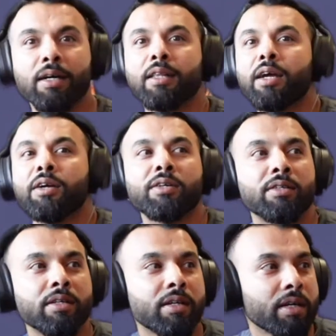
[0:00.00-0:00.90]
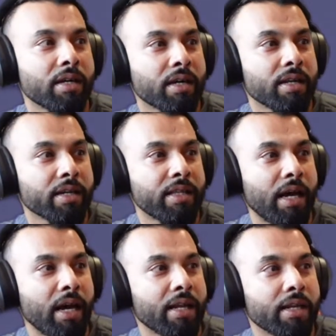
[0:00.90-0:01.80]
There. Click
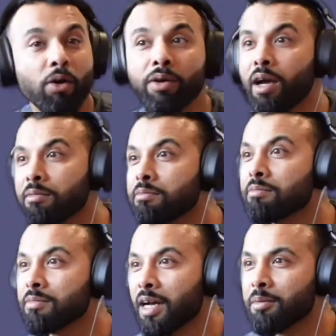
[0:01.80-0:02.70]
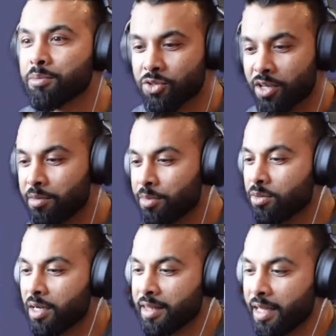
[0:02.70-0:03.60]
that. Oh, yeah. Yeah. Presenter
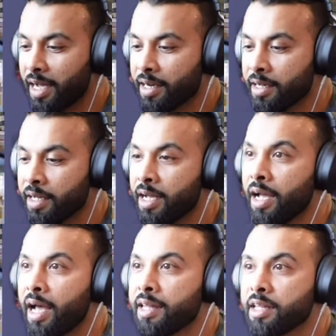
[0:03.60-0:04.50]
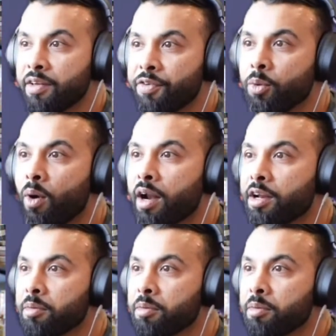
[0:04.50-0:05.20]
mode like that. And then if you wanted to